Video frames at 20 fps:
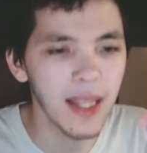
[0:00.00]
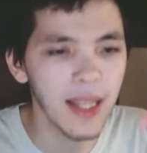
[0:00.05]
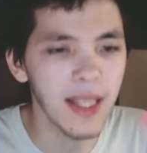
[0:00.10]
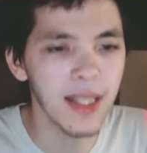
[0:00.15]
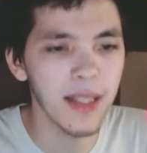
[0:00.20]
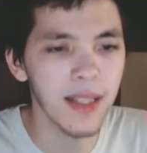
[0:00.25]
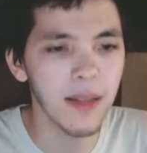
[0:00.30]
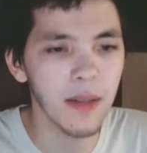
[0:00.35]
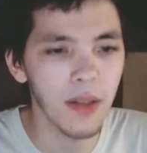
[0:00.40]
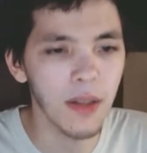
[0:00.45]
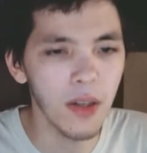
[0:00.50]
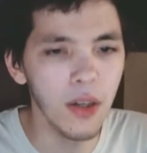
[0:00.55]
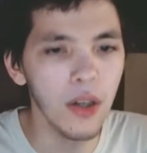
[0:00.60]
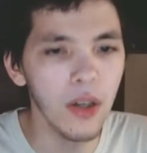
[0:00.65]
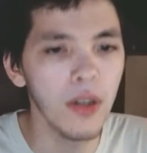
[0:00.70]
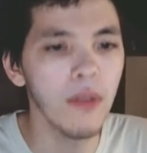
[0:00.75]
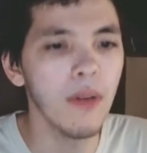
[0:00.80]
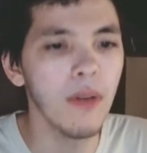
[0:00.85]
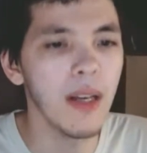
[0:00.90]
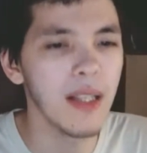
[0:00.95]
this
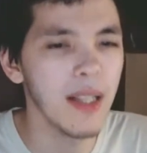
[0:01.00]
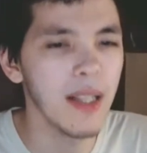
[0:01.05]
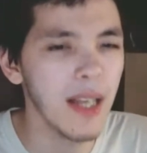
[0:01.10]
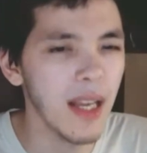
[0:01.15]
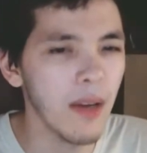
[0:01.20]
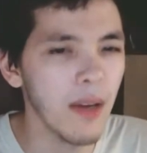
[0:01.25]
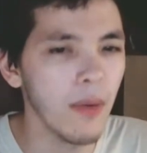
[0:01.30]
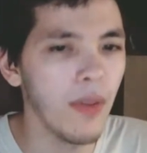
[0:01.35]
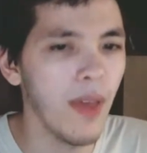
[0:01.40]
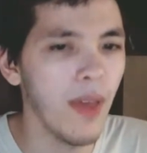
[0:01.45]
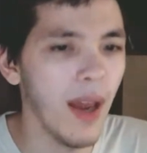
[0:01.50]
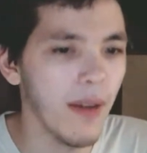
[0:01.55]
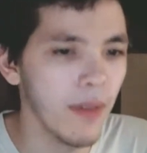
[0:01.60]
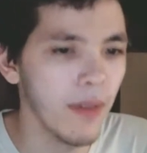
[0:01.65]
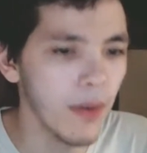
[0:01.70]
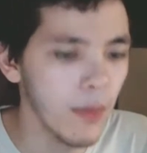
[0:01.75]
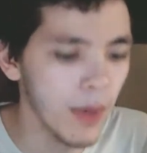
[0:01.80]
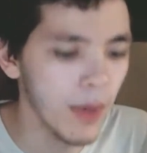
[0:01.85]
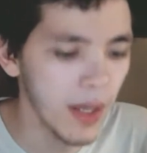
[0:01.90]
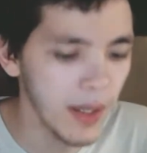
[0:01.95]
could resonate with
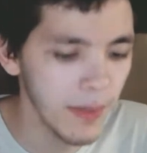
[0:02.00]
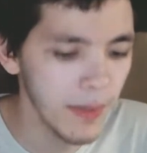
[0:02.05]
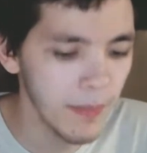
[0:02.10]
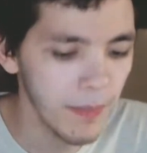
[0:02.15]
everyone,